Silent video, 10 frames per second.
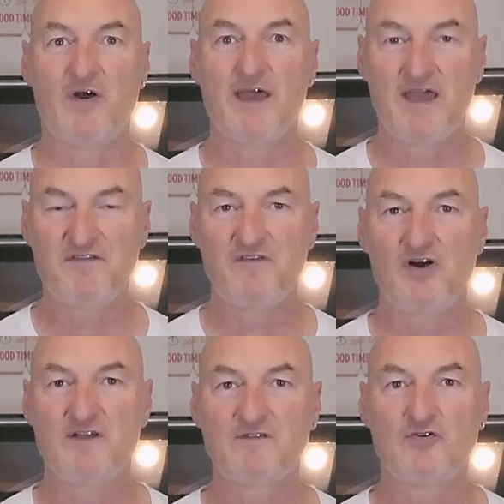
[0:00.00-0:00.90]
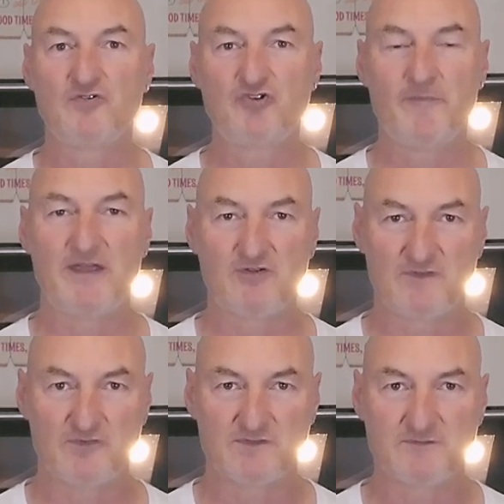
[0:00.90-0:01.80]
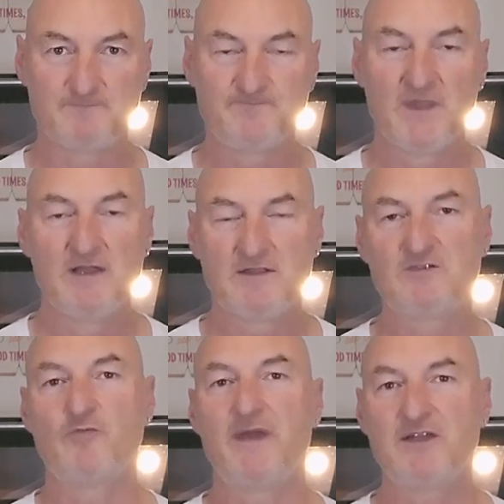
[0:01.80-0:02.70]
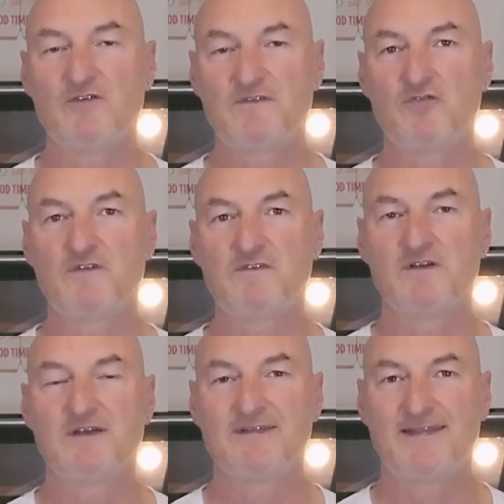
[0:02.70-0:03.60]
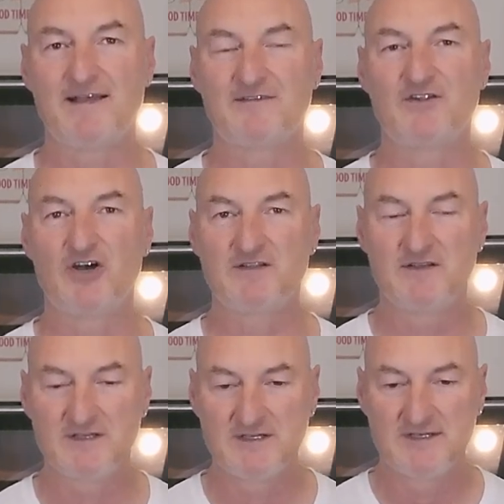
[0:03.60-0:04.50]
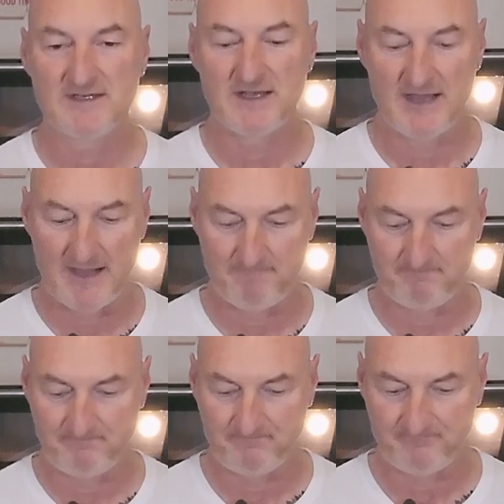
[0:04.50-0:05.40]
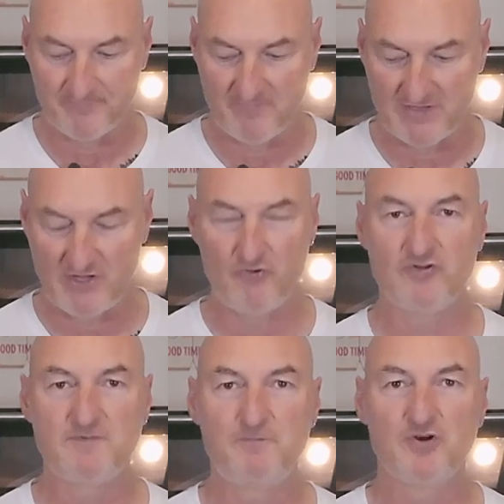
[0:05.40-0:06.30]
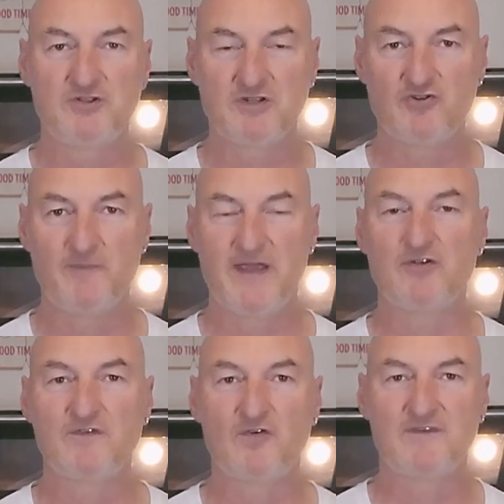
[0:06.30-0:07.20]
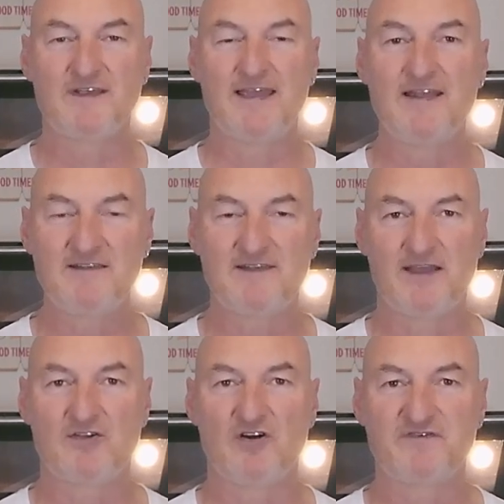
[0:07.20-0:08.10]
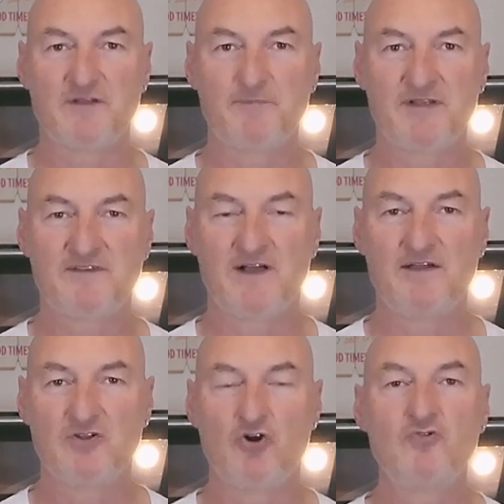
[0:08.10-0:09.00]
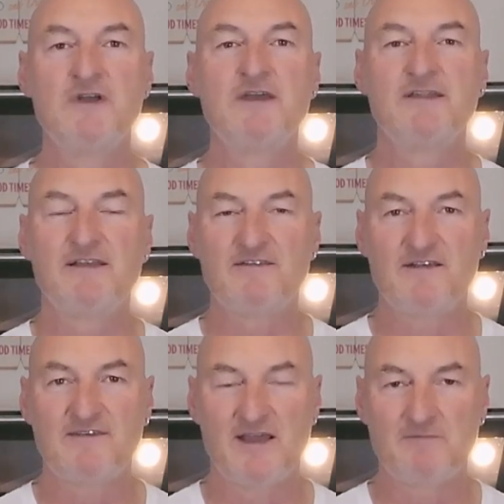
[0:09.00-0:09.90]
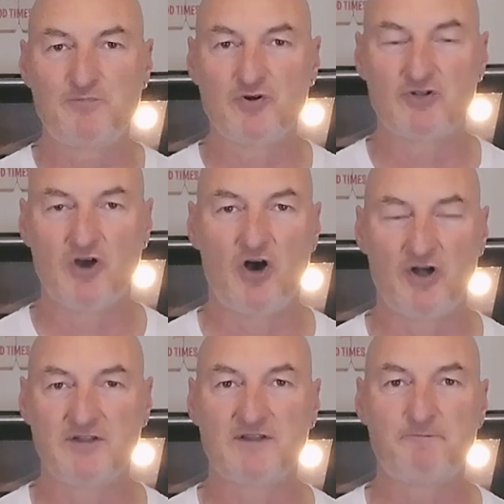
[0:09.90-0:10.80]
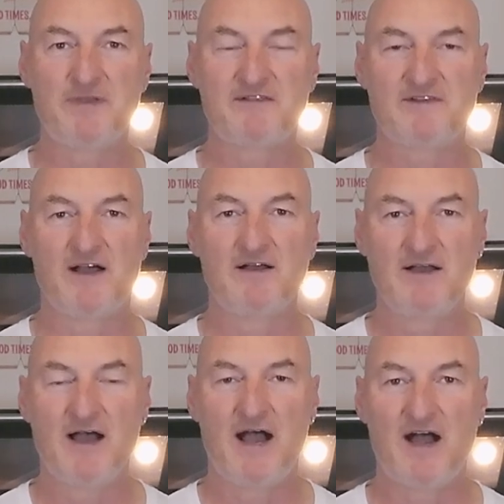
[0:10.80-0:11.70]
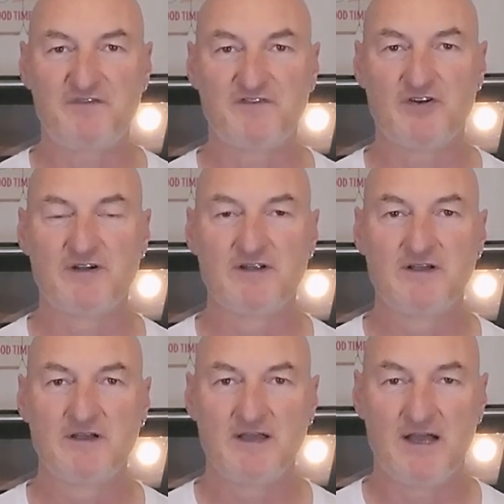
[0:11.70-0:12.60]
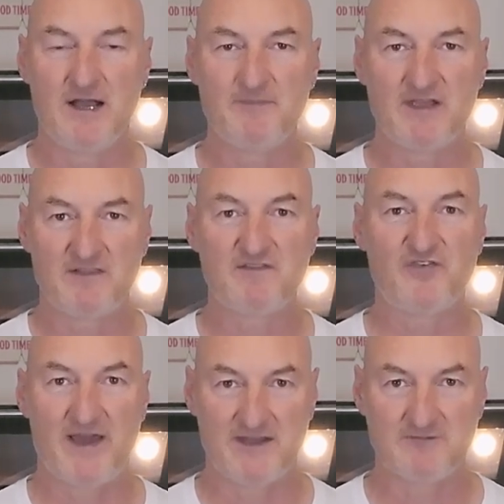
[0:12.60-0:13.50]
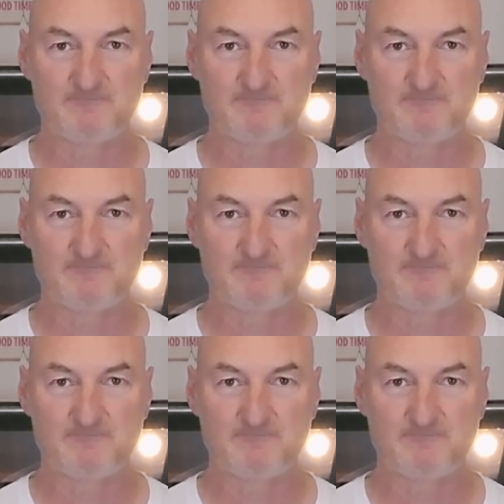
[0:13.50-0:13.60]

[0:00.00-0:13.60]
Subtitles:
I have also tomato sauce. The tomato sauce does not, we don't put the tomato sauce inside of the pizza. No, this is then put on the pizza after it's fried.